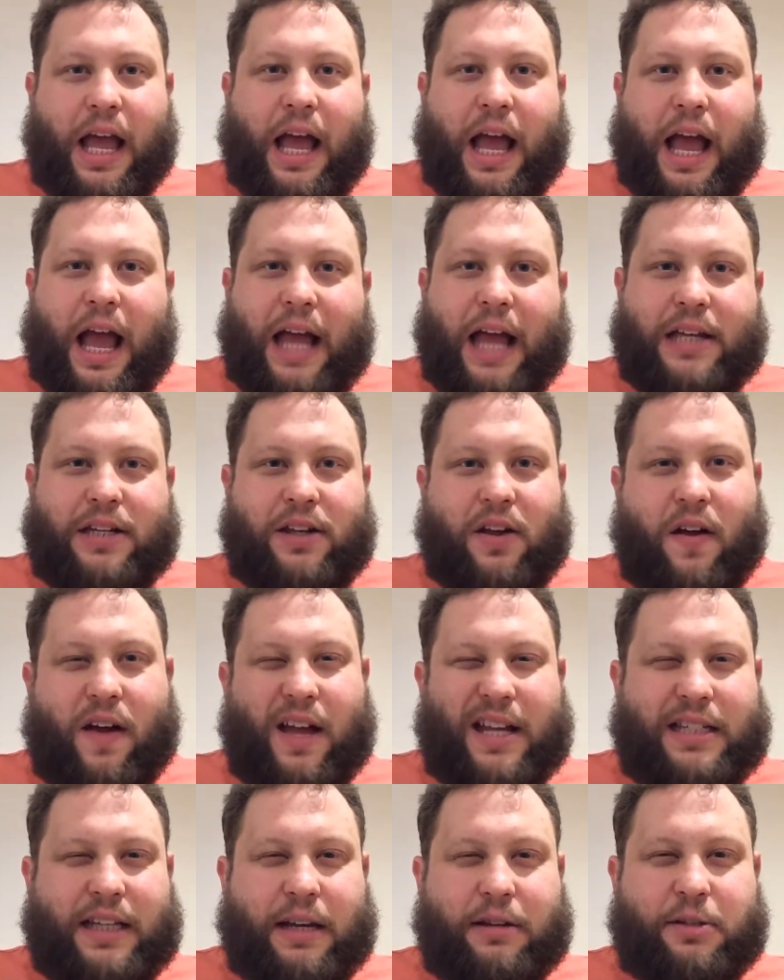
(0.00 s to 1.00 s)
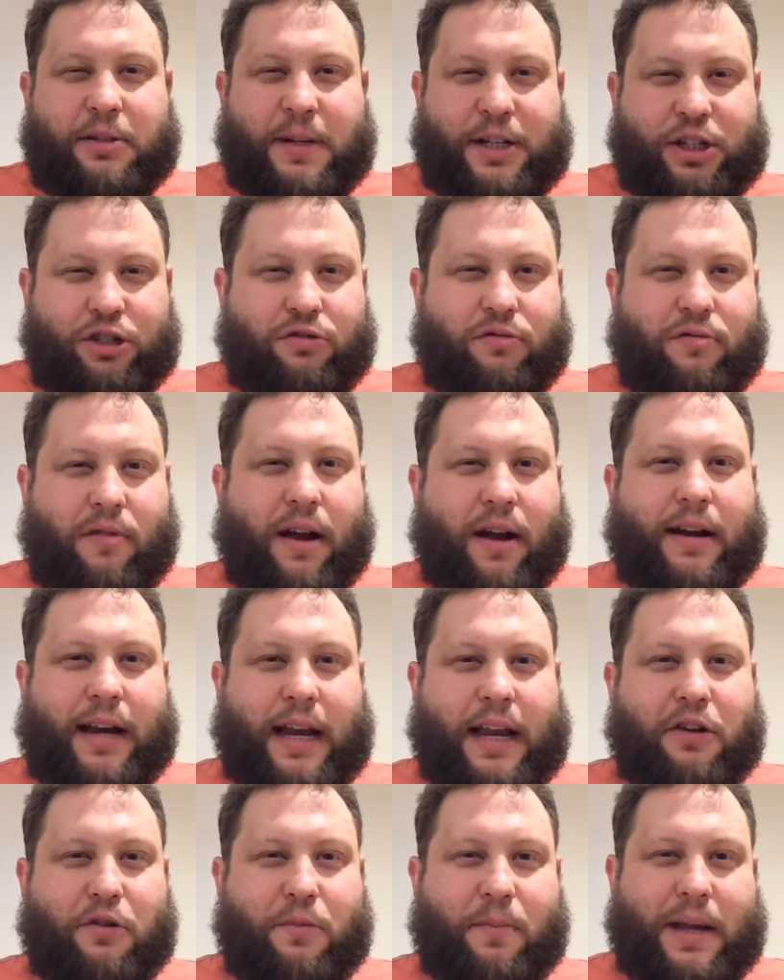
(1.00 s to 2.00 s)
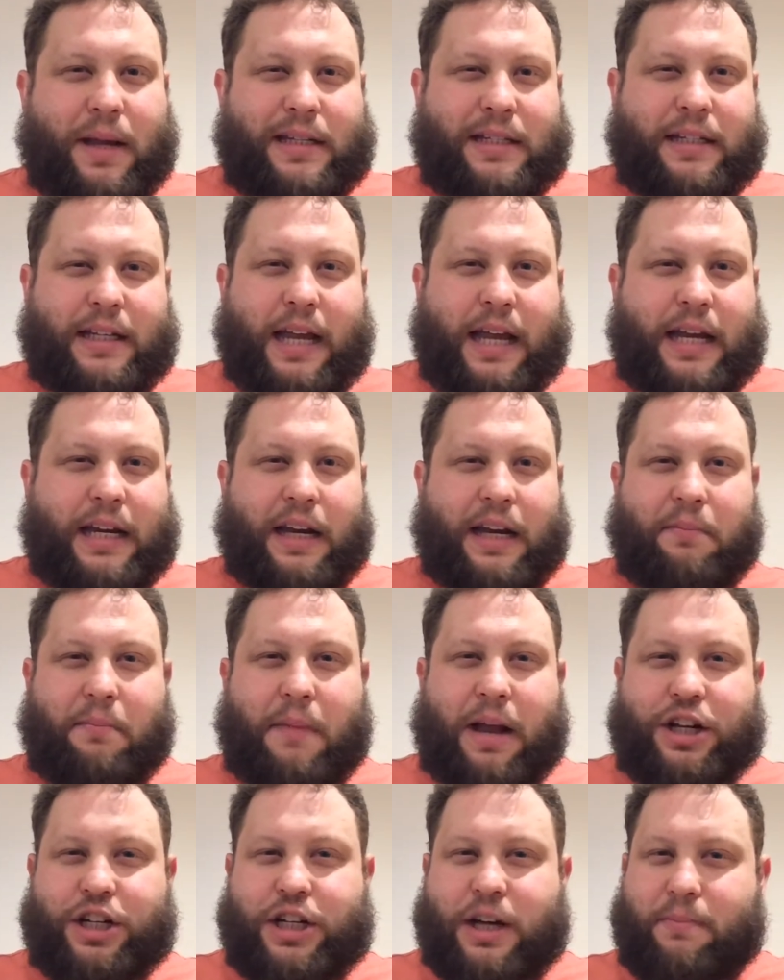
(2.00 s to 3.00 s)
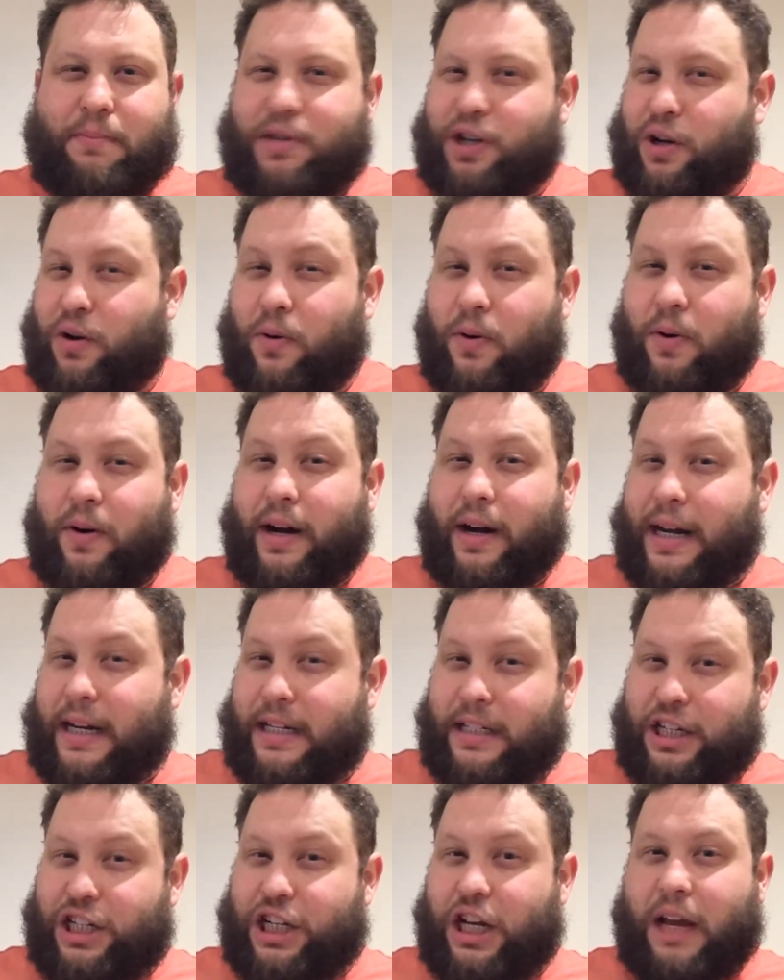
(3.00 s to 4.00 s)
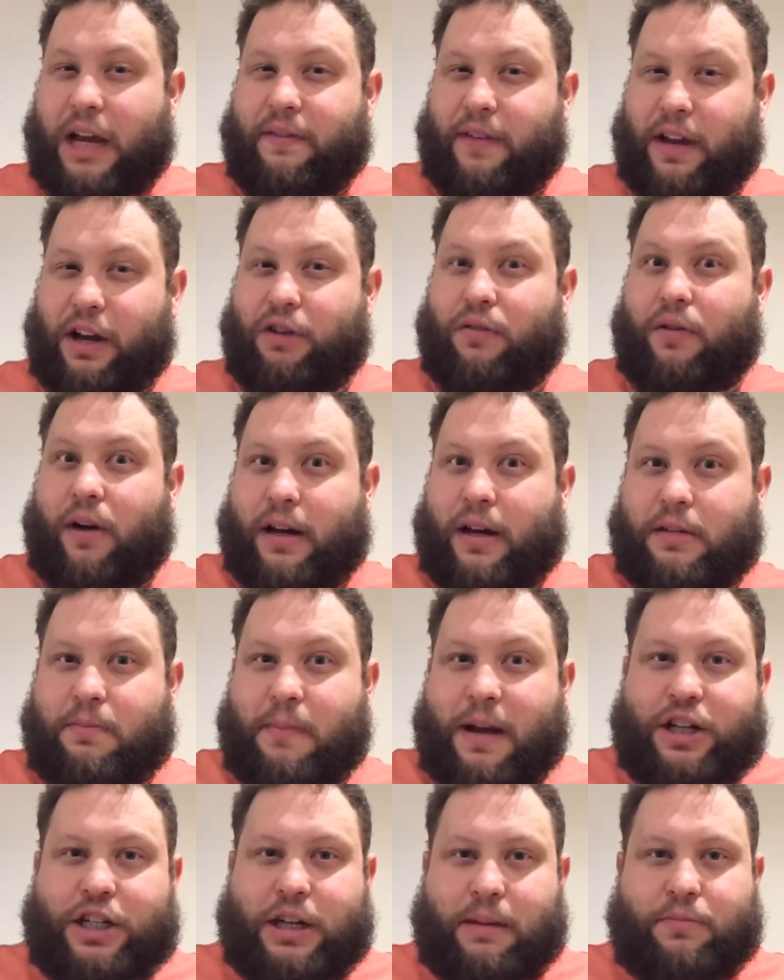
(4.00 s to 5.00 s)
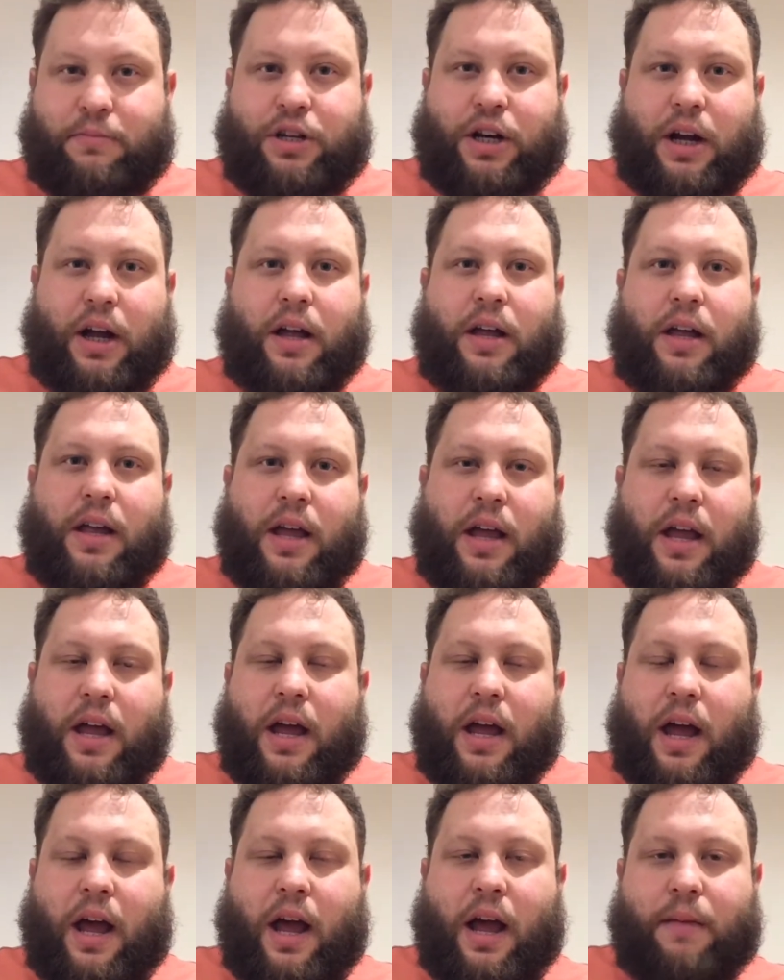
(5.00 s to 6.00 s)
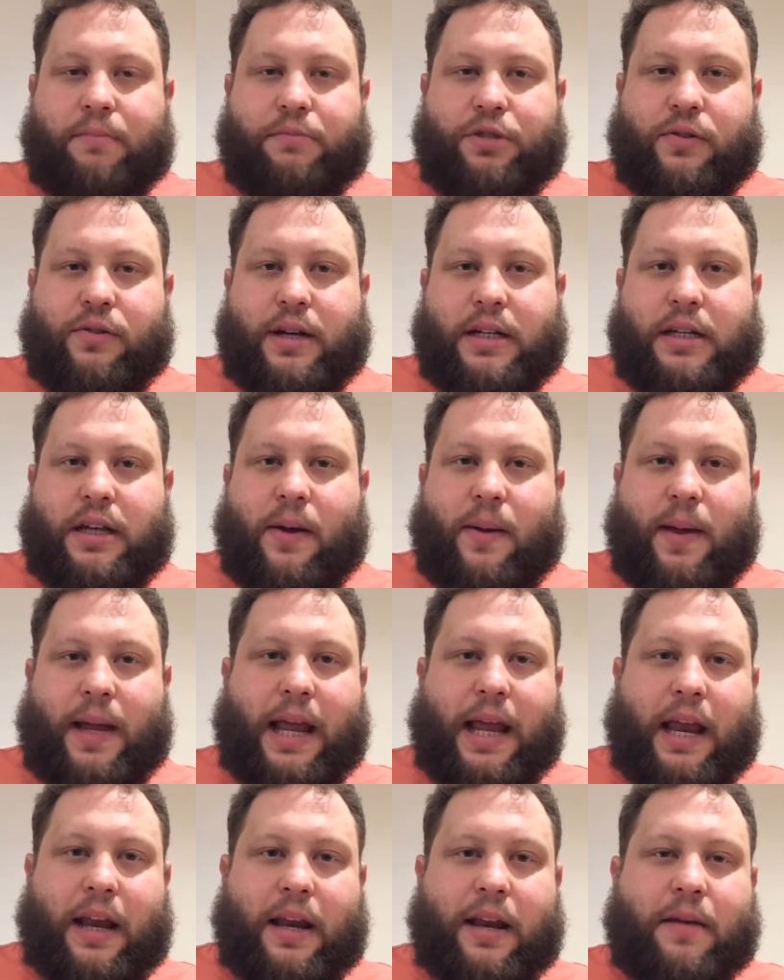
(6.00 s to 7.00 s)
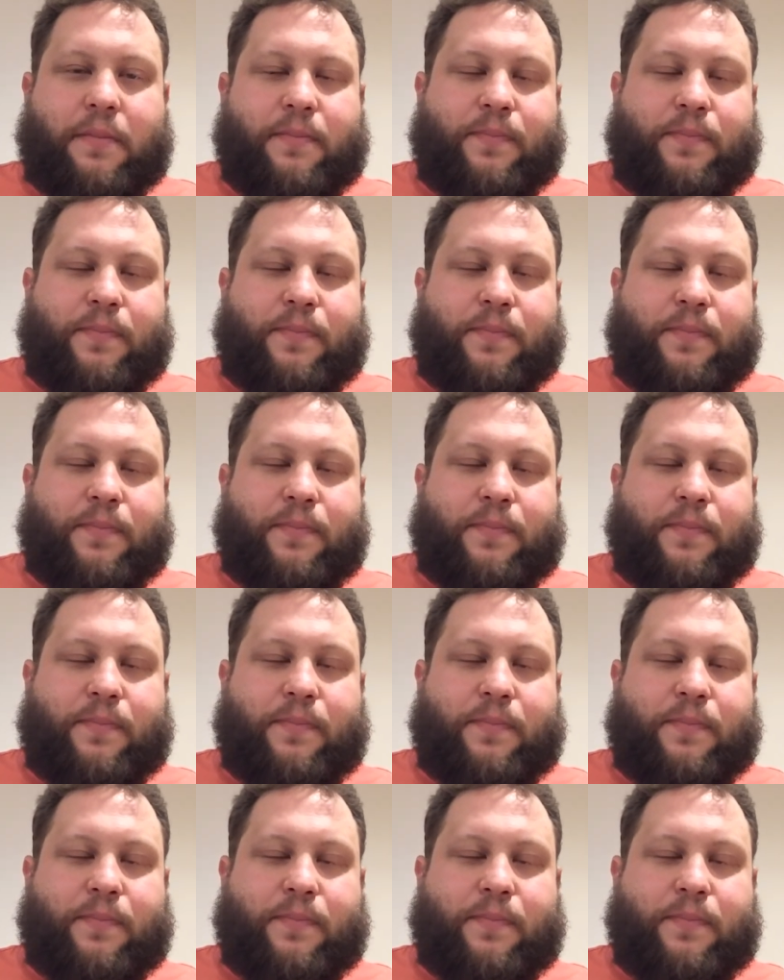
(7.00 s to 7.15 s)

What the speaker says: as I seem to be struggling on maintaining mash temperature, or at least achieving correct mash temperature during doughing in.